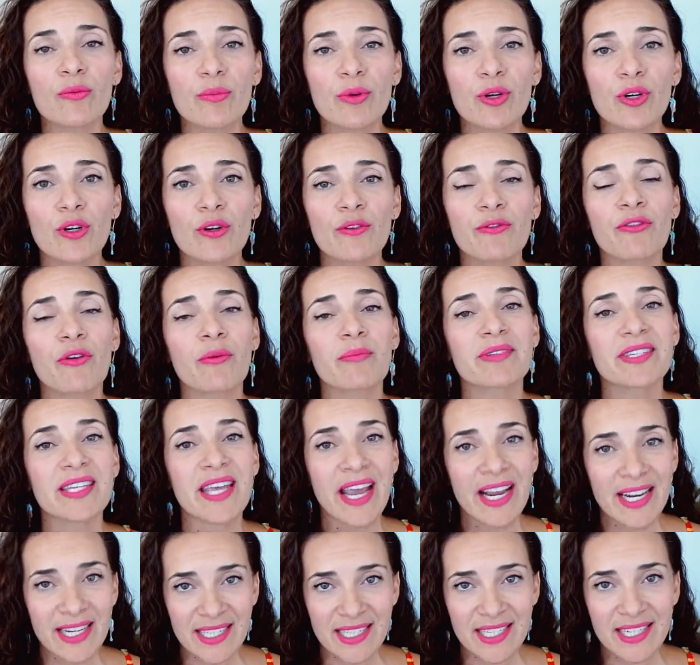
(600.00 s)
move from
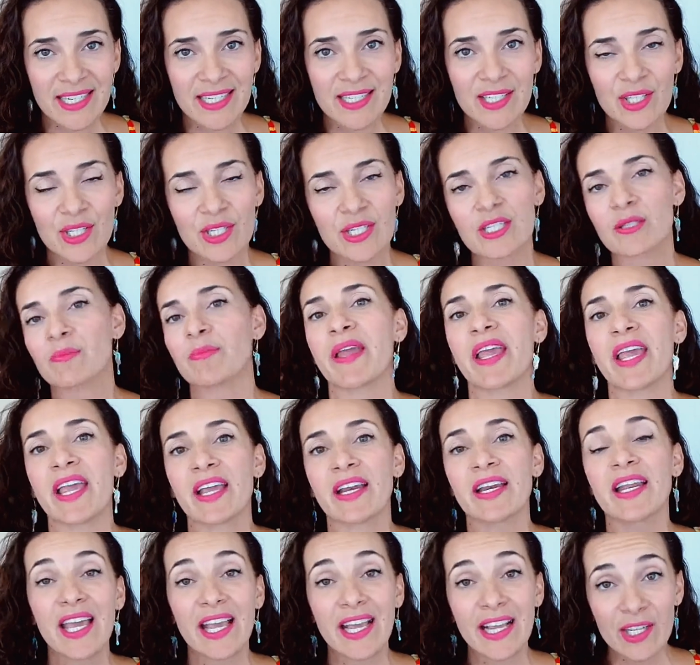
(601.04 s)
Texas to Spain
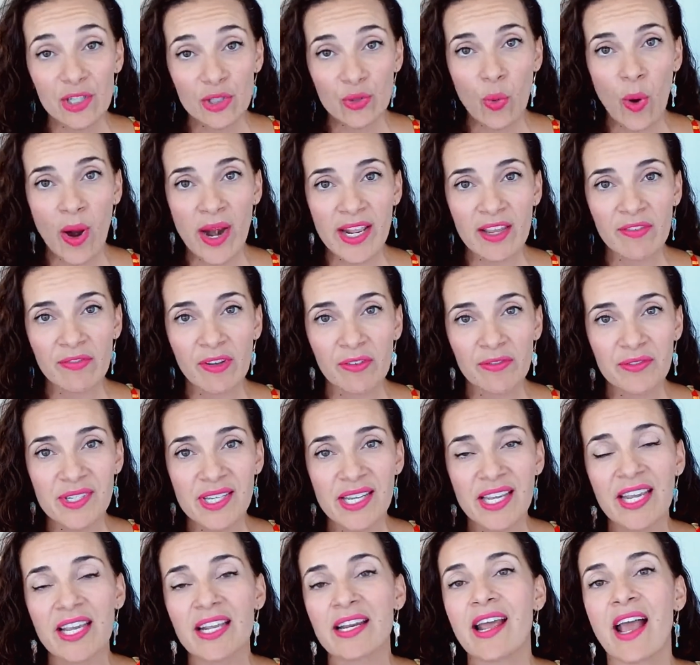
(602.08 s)
in
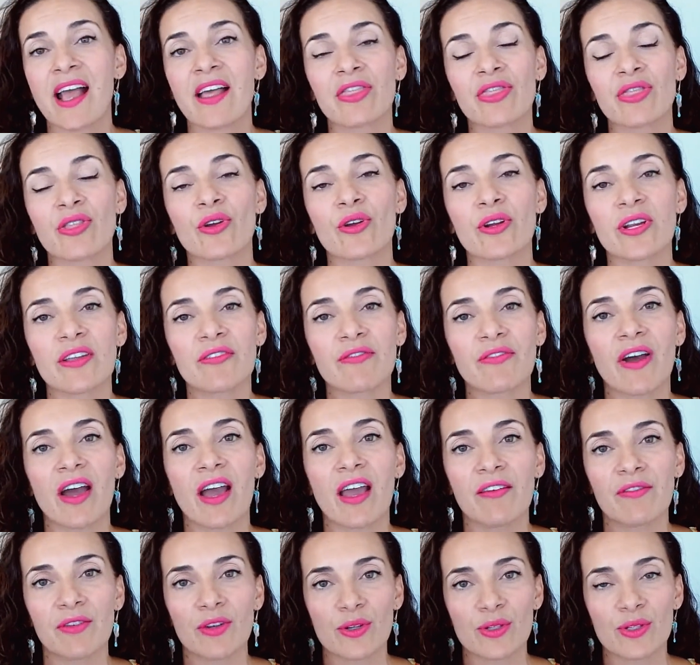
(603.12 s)
2015 at 35
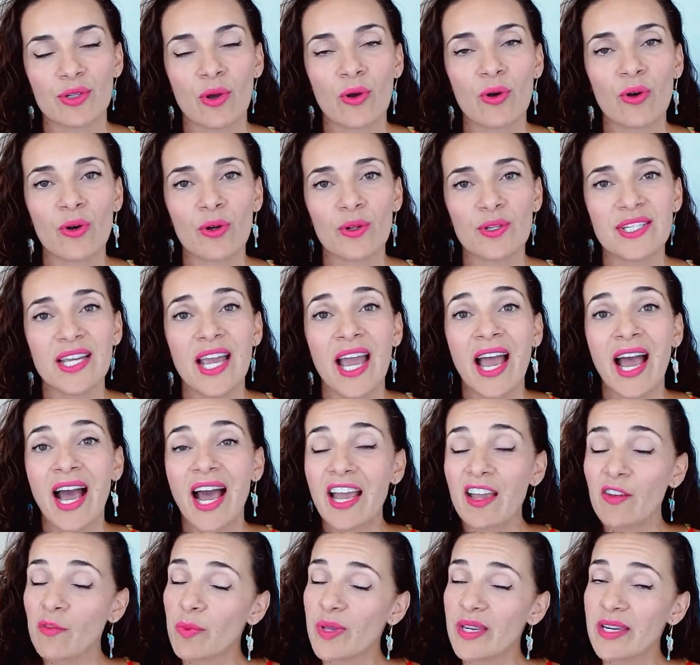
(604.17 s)
years old.
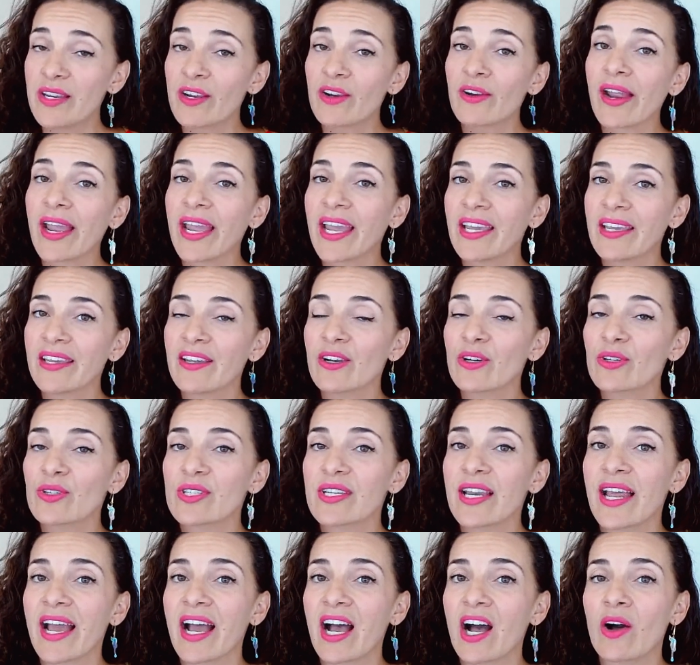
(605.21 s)
I've been here 8 years
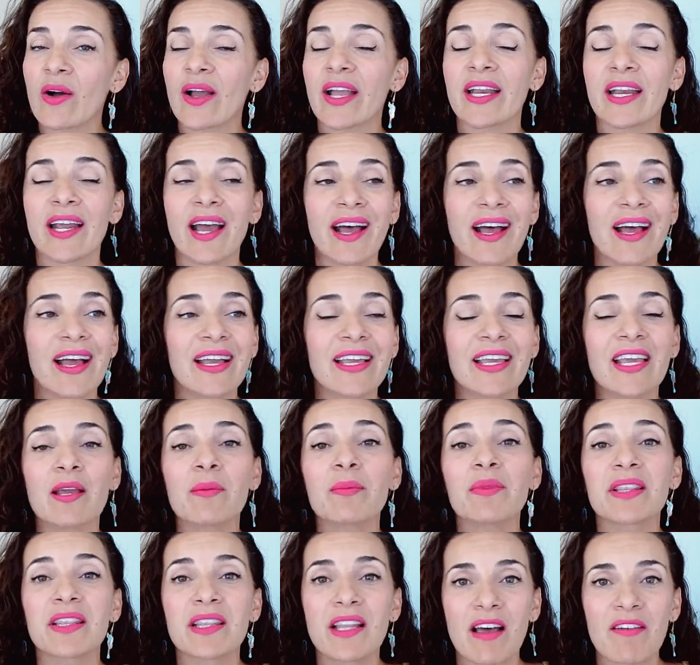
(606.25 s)
now, and I am
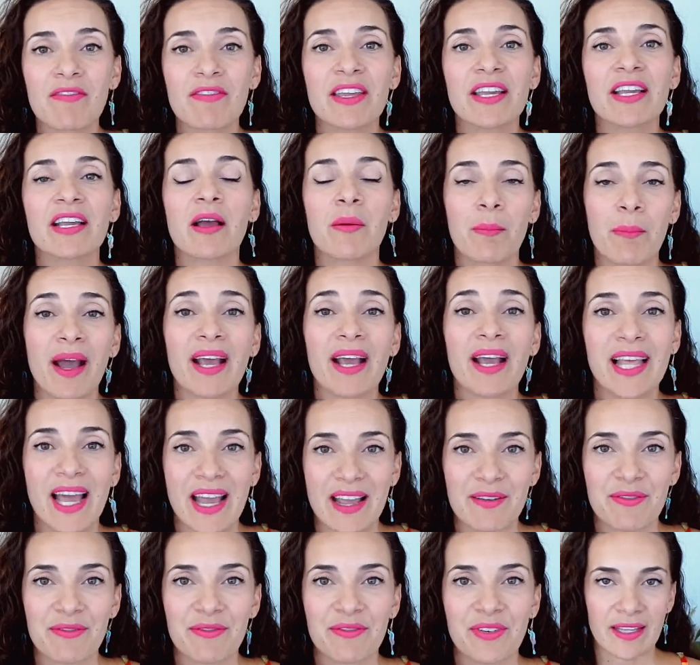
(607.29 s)
loving my
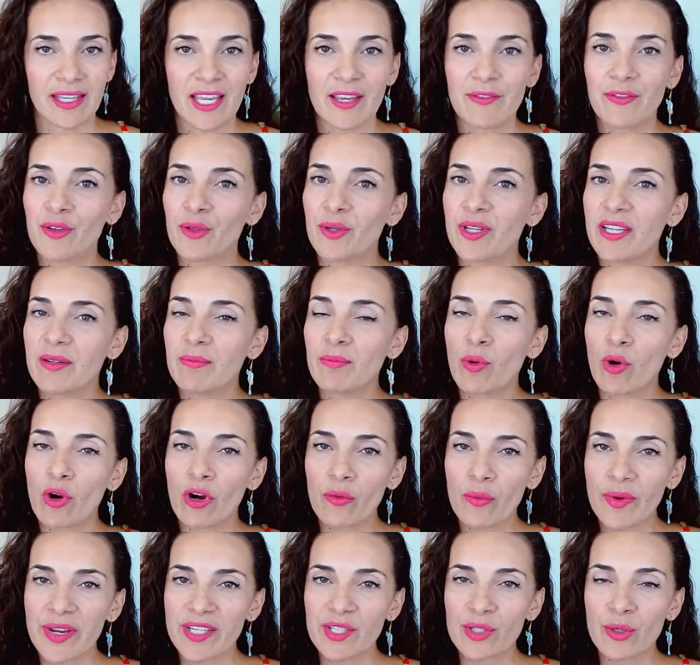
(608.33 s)
life. If you need more
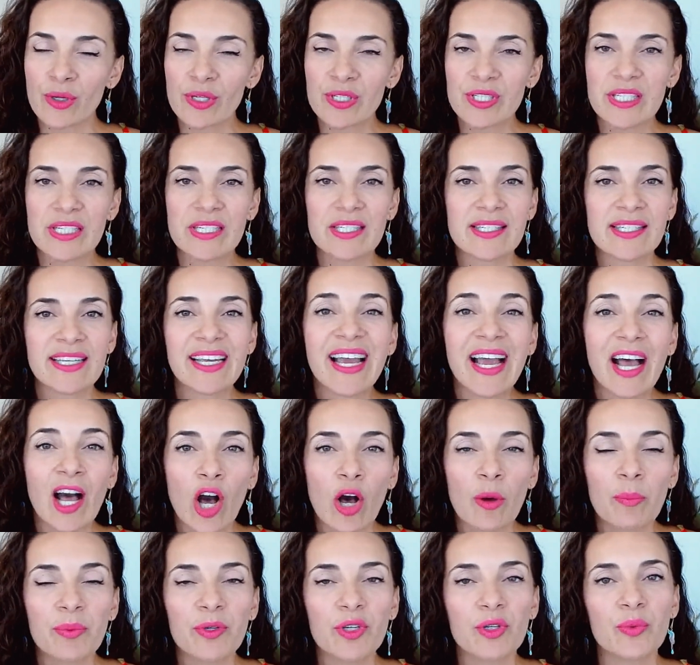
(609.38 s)
resources to
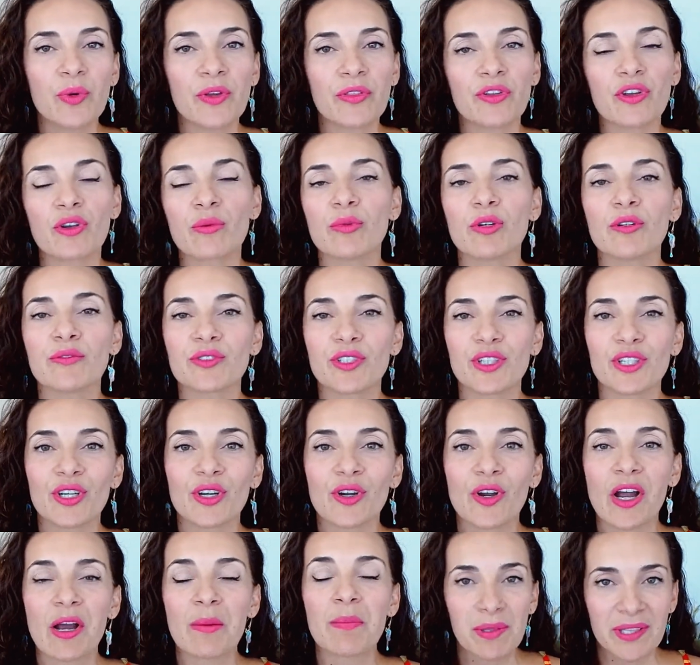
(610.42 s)
help you with your move to
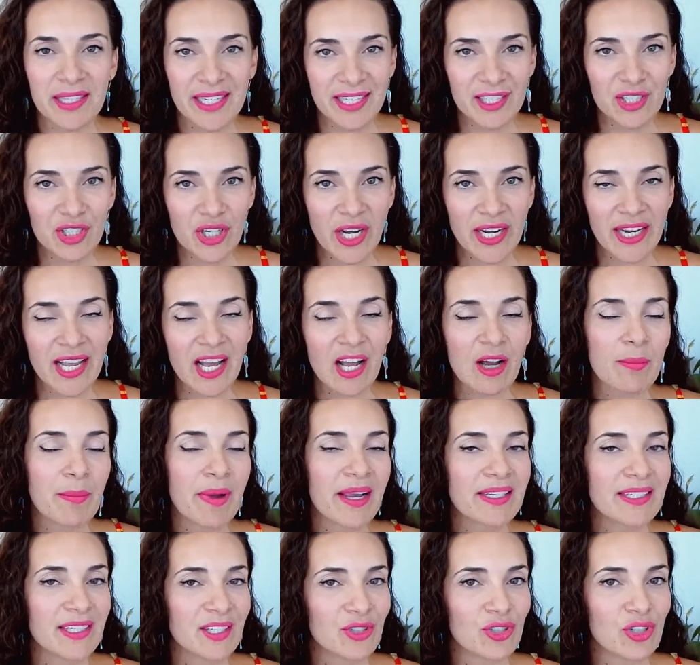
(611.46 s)
Europe, please check out my
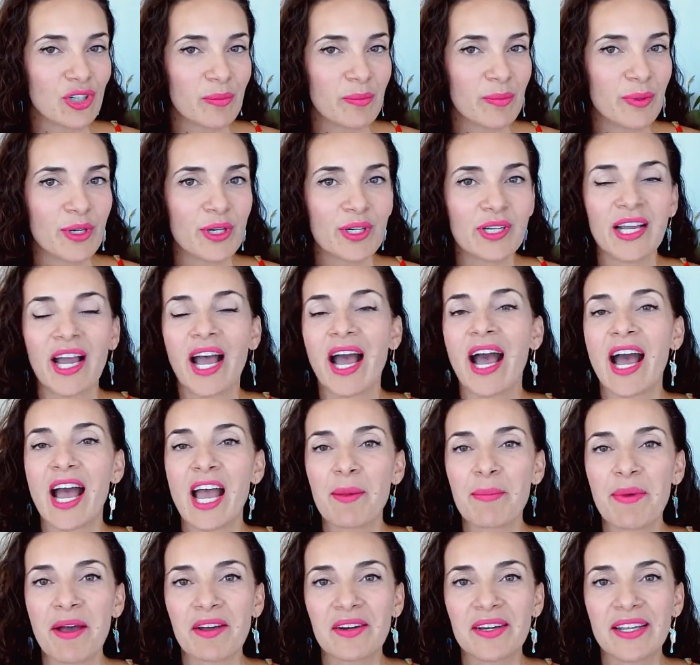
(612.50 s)
digital book, I'm
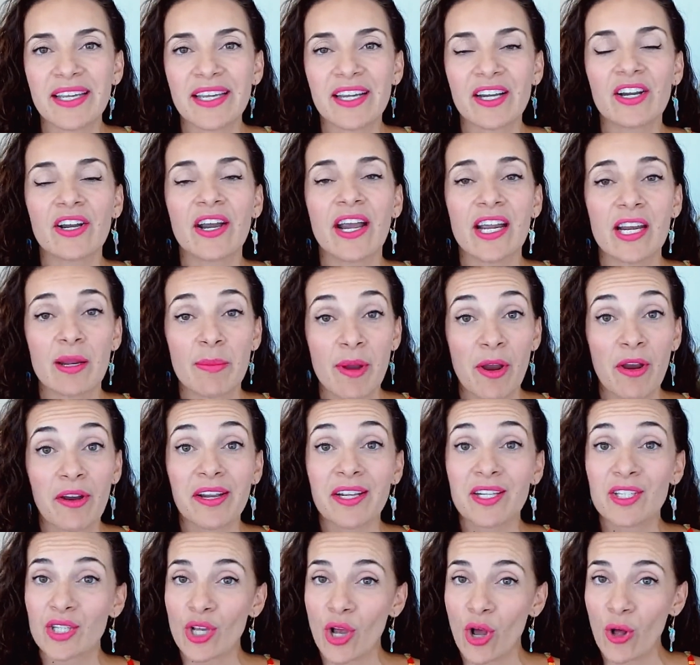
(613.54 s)
Outta Here, An
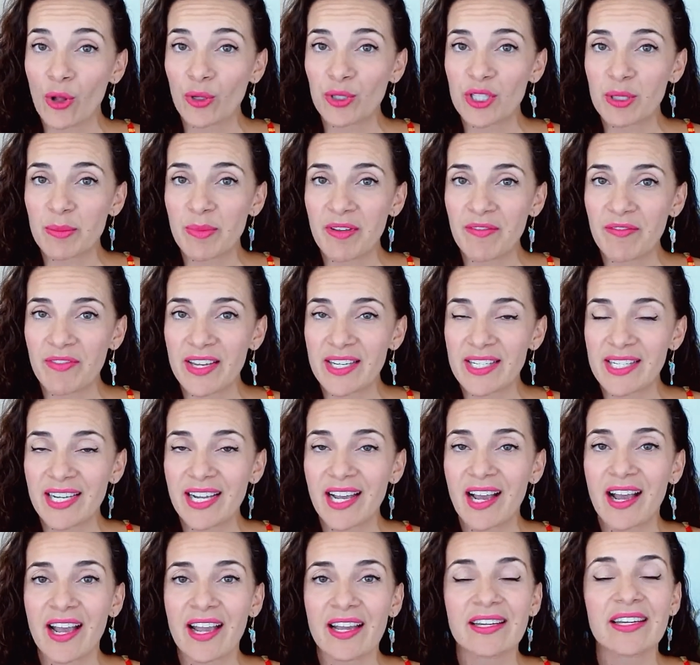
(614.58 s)
American's Ultimate Visa
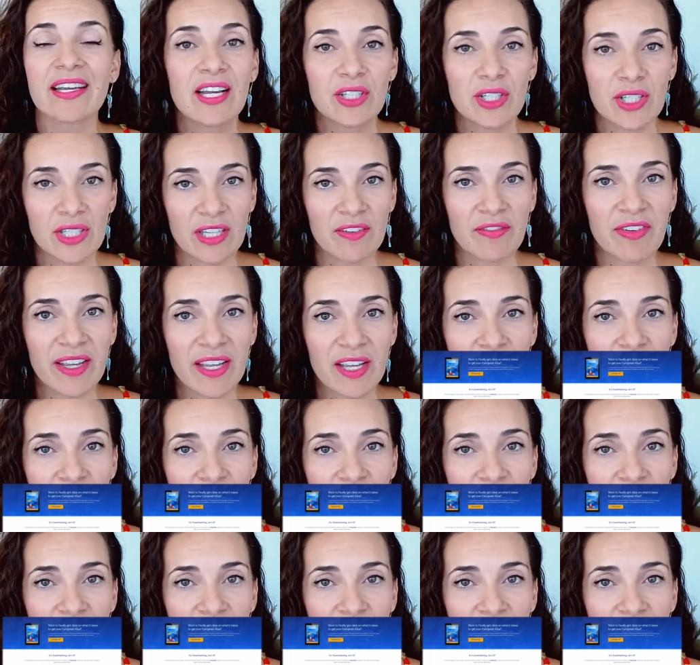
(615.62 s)
Guide to Living